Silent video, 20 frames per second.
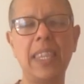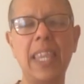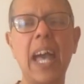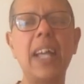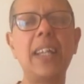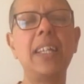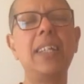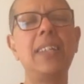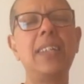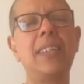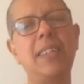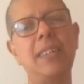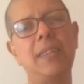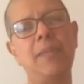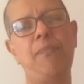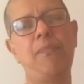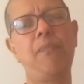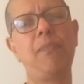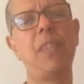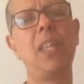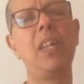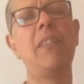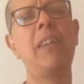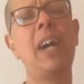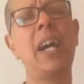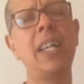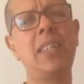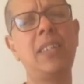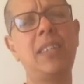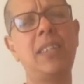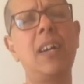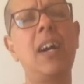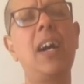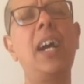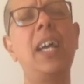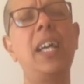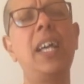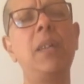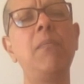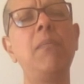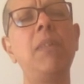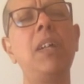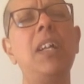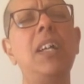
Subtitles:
That is the right time